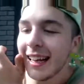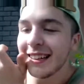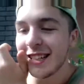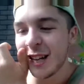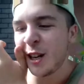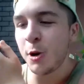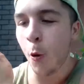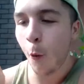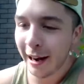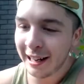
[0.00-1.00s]
It was like
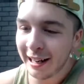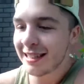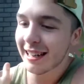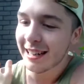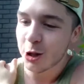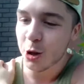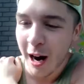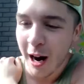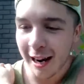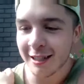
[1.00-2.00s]
26
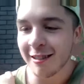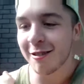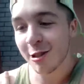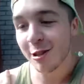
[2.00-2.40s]
tracks. So